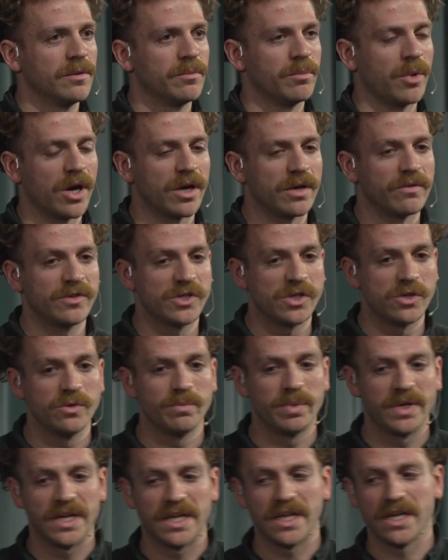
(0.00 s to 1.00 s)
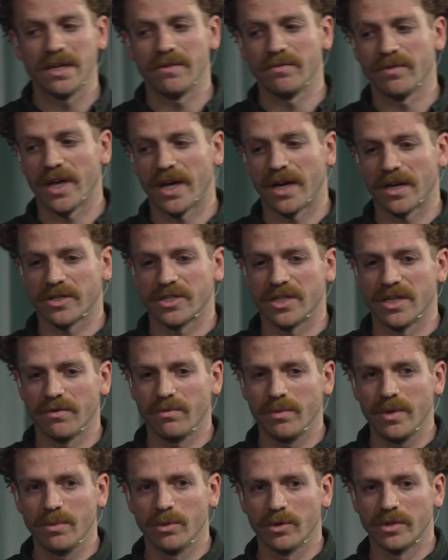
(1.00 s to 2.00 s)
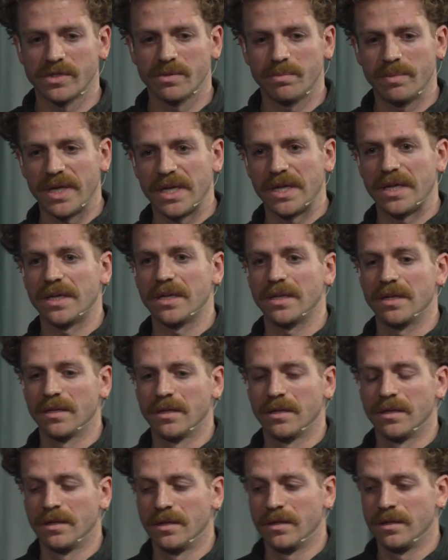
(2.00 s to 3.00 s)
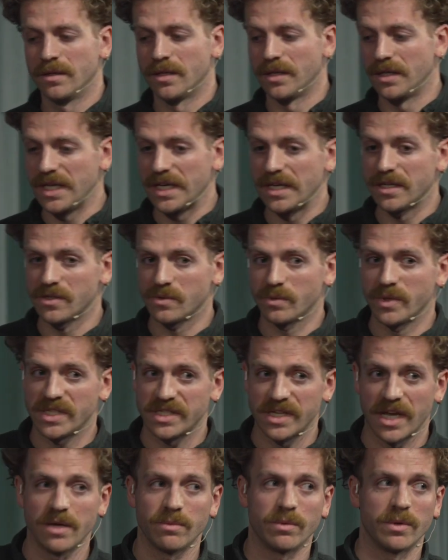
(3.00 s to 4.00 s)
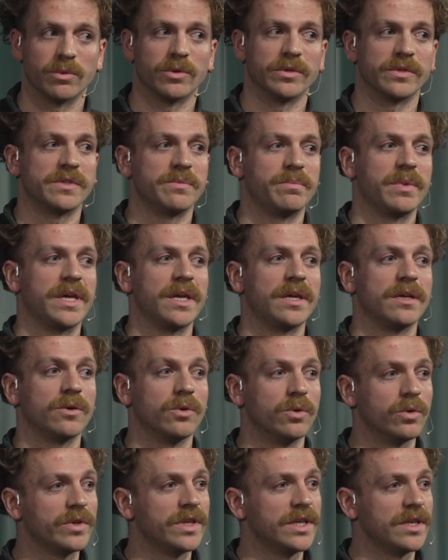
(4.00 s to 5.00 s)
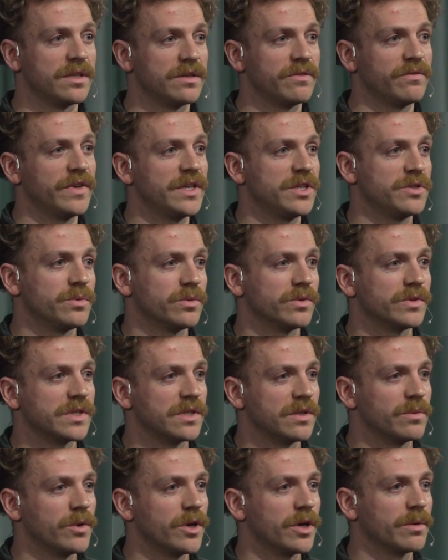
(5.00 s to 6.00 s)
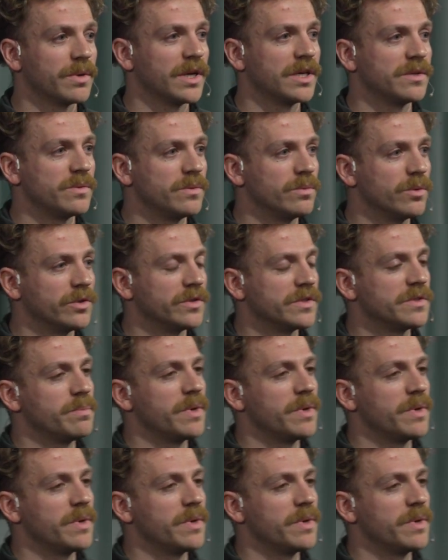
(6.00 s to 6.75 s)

But I do believe that actually, if we want to be the leaders we say we want to be, all the individuals in the workplace we want to